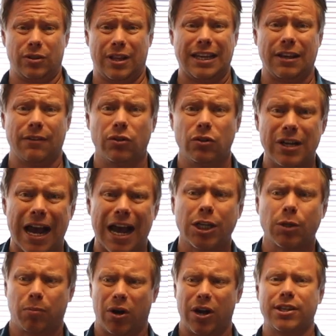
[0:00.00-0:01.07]
they give you
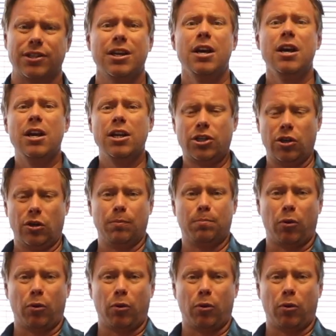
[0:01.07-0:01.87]
tax breaks to